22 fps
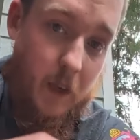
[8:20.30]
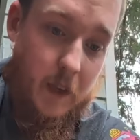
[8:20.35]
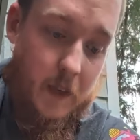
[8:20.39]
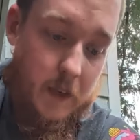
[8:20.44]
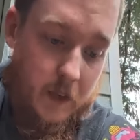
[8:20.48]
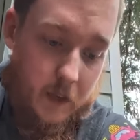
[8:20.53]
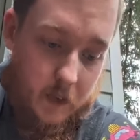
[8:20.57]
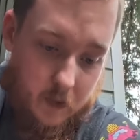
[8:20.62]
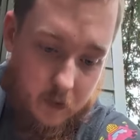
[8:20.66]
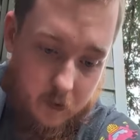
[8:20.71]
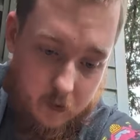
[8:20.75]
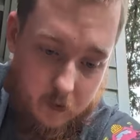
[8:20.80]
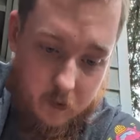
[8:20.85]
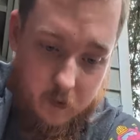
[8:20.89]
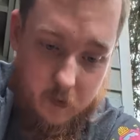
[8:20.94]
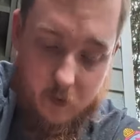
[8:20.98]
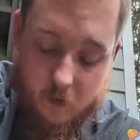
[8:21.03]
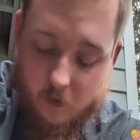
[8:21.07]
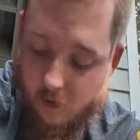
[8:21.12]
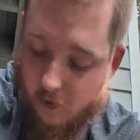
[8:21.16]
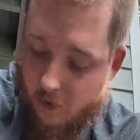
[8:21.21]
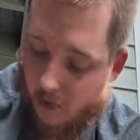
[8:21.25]
I did
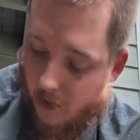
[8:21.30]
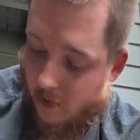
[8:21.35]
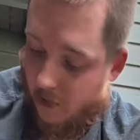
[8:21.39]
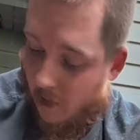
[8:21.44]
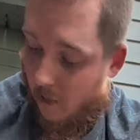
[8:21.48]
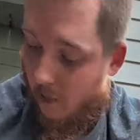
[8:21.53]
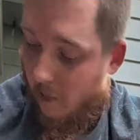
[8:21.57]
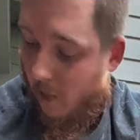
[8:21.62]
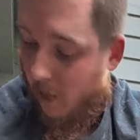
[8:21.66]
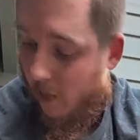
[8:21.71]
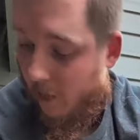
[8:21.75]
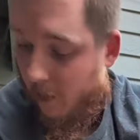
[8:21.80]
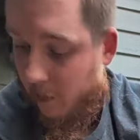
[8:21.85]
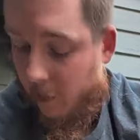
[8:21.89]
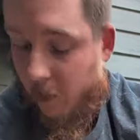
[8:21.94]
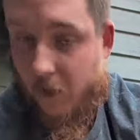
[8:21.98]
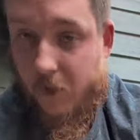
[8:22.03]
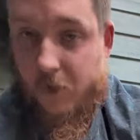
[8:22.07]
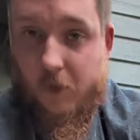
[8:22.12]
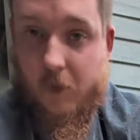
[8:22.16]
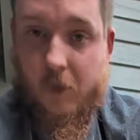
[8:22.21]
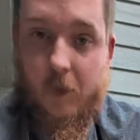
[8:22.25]
is I bought a
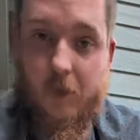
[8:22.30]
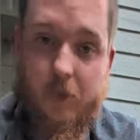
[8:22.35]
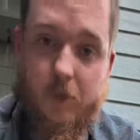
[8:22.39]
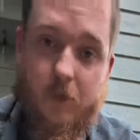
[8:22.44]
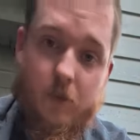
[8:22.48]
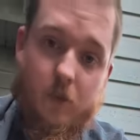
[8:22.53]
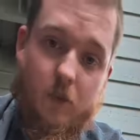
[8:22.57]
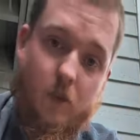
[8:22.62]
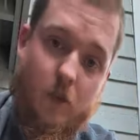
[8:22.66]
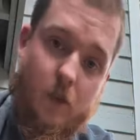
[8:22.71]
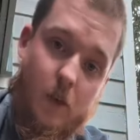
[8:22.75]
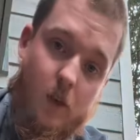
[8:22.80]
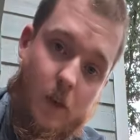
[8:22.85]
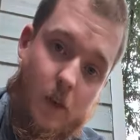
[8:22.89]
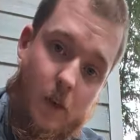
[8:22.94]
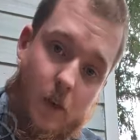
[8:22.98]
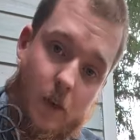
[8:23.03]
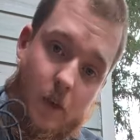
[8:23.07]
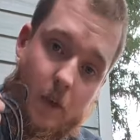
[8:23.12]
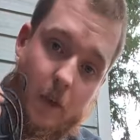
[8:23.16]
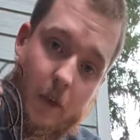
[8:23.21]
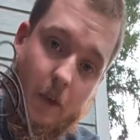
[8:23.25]
bunch of this
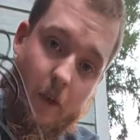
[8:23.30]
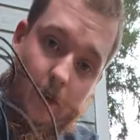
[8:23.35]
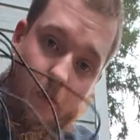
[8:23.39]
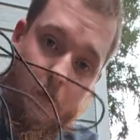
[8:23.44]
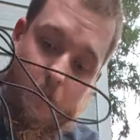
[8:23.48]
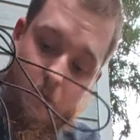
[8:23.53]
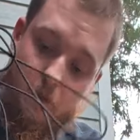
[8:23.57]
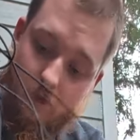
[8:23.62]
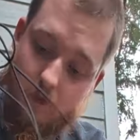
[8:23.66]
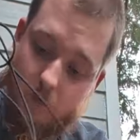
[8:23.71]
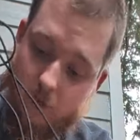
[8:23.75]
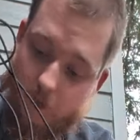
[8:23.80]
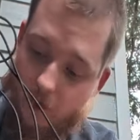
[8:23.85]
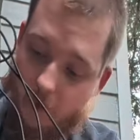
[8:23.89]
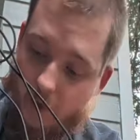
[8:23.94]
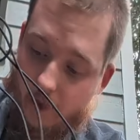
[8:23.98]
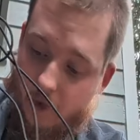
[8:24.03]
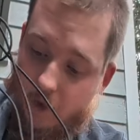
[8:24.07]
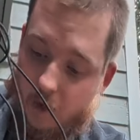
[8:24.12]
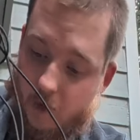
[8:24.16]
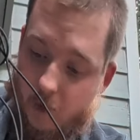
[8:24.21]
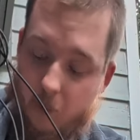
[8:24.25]
in
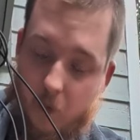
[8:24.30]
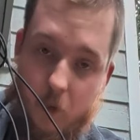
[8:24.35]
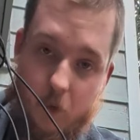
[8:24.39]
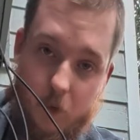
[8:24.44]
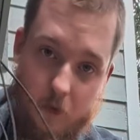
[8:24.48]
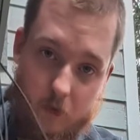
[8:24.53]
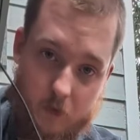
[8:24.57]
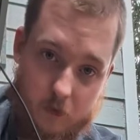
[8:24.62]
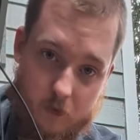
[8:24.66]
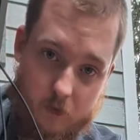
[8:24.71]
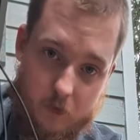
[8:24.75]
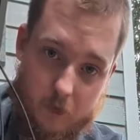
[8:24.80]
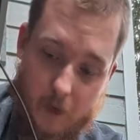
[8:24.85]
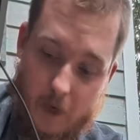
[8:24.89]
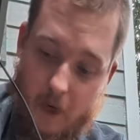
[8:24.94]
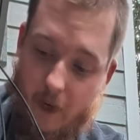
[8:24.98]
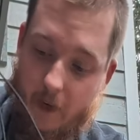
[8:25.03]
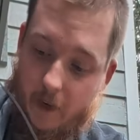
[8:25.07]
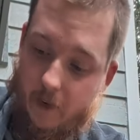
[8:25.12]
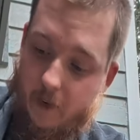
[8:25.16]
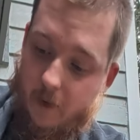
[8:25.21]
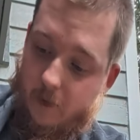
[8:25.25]
just a bulk
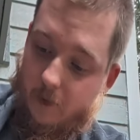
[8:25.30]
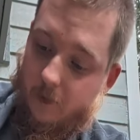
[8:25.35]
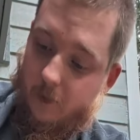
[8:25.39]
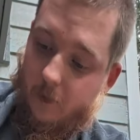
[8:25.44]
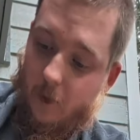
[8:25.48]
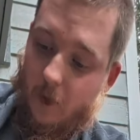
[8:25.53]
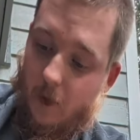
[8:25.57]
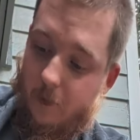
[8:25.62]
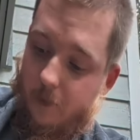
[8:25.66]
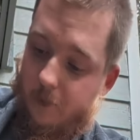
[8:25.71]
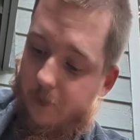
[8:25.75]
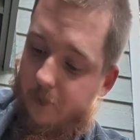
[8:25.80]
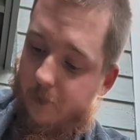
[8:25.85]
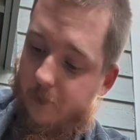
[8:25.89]
pack, right?